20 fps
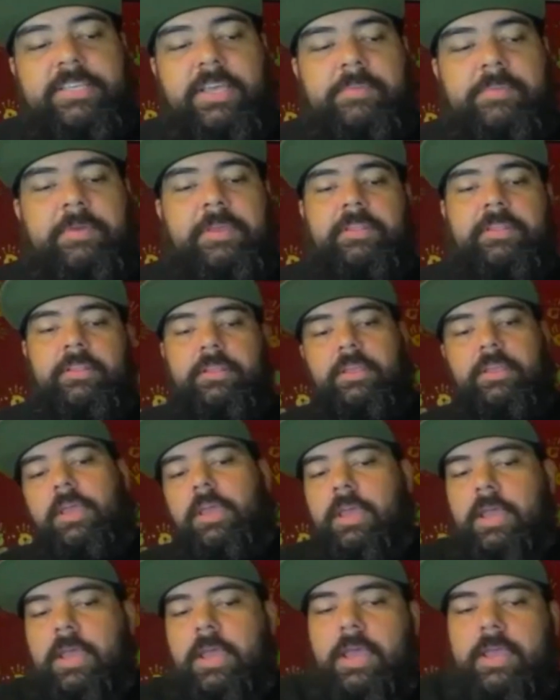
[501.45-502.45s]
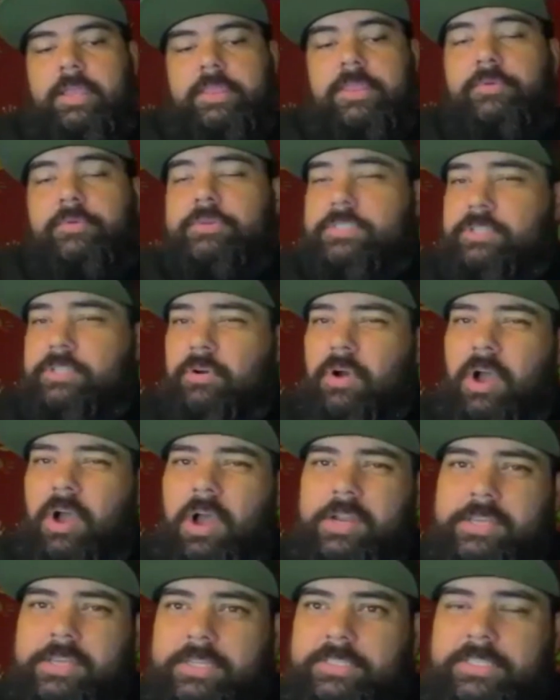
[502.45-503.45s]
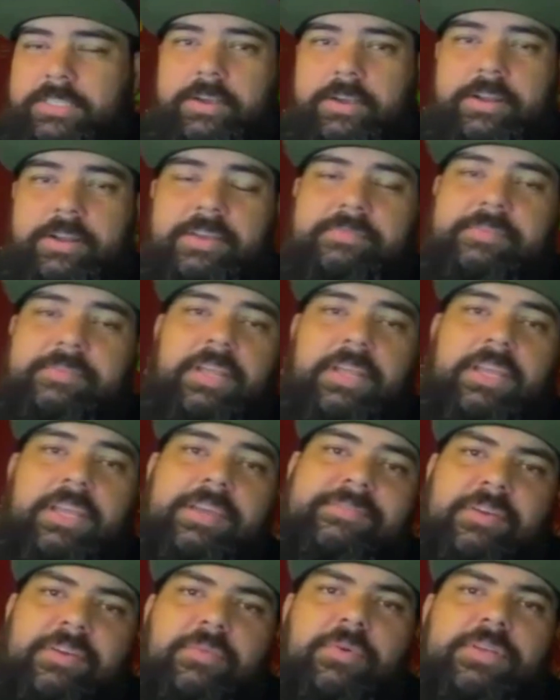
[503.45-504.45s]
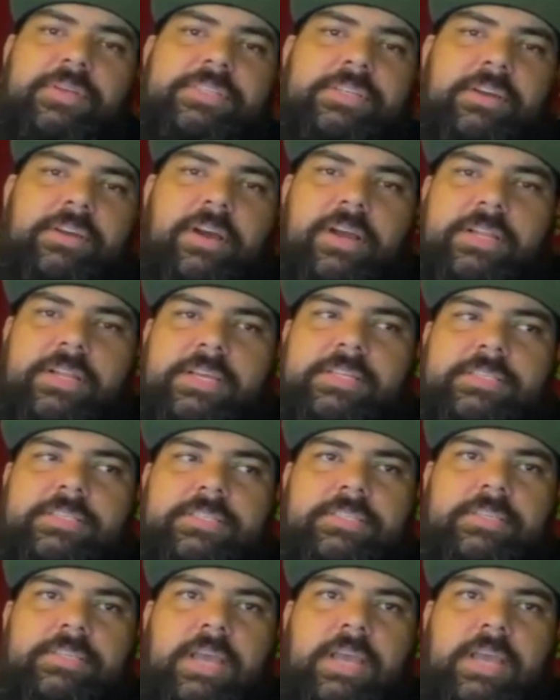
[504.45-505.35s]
I mean, there was no audience there, and I feel like if there was an audience,